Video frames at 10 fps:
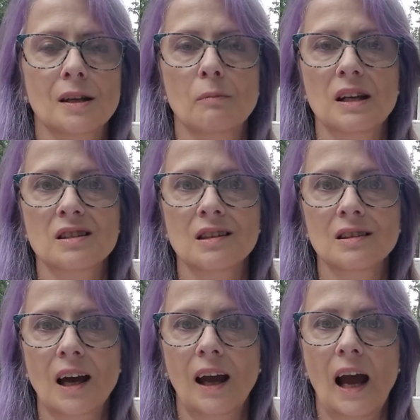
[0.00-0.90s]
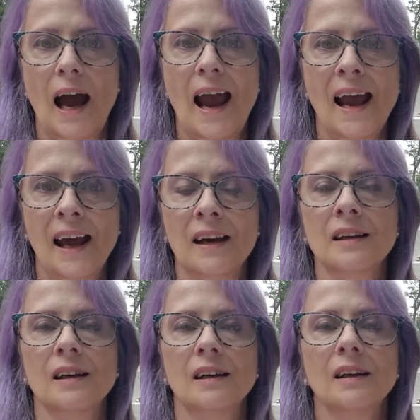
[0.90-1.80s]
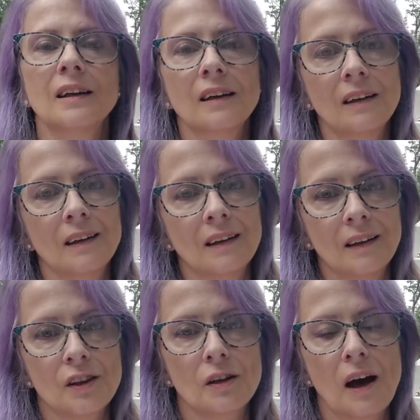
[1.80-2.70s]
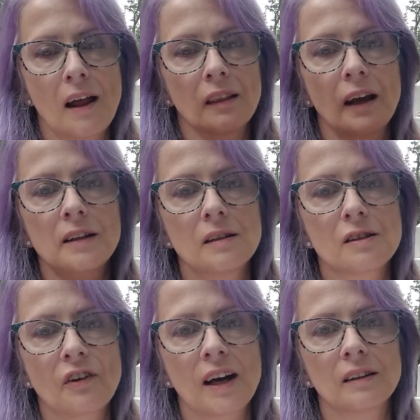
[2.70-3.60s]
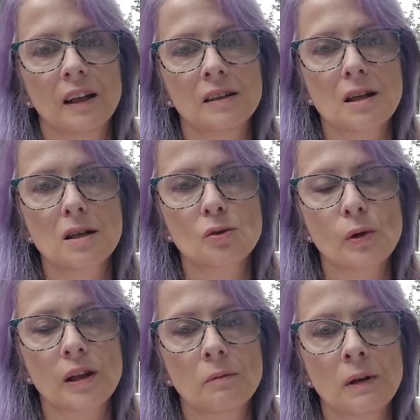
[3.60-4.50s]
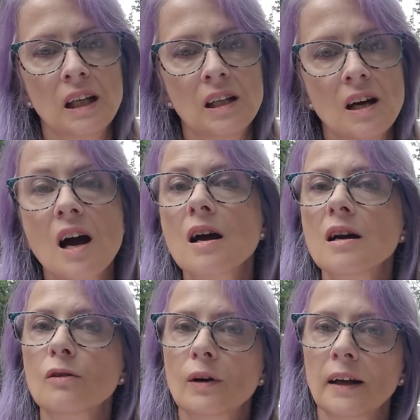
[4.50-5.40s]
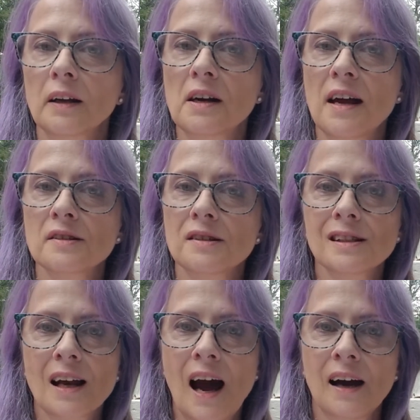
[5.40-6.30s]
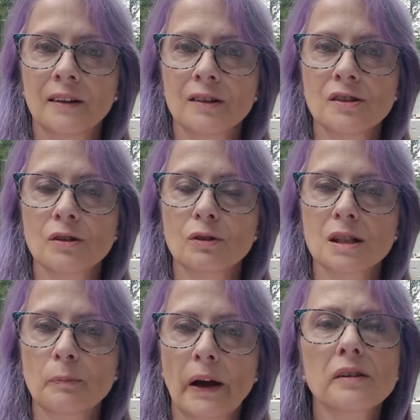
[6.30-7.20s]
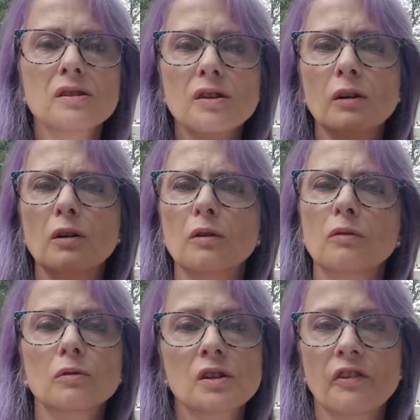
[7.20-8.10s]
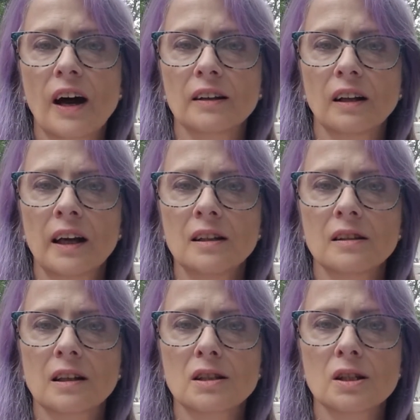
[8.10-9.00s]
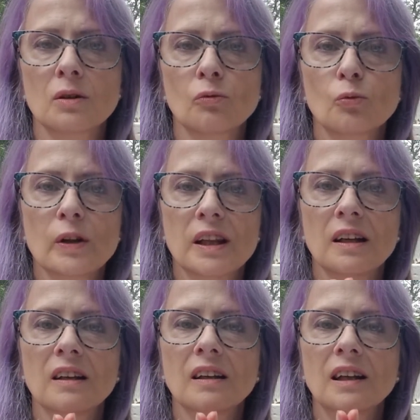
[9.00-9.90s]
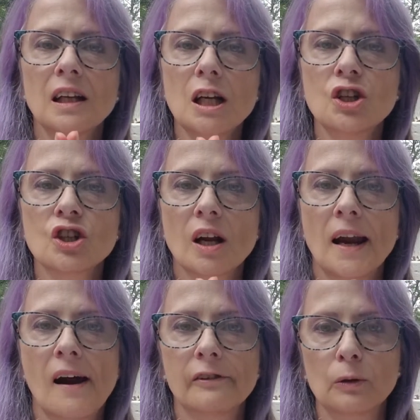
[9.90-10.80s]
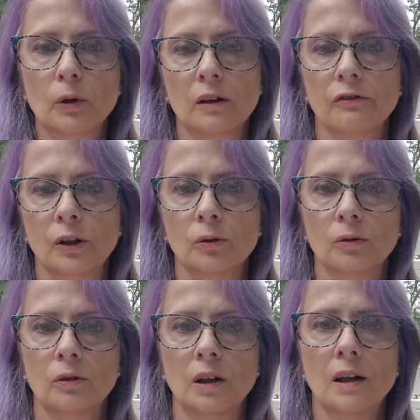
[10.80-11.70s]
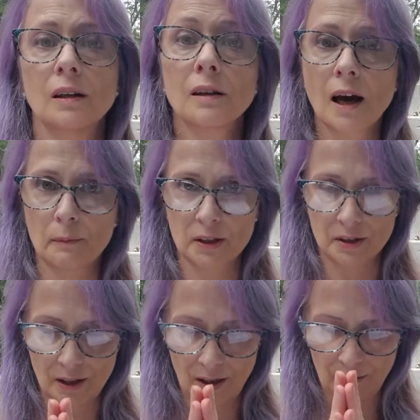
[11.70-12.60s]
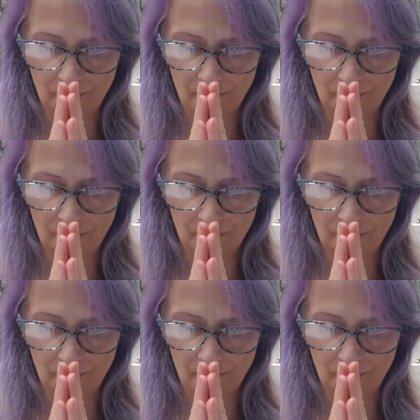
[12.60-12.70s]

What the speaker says: amazing day. And the light, divine light that is within me recognizes and honors and respects the divine light that is within each and every one of you. Namaste.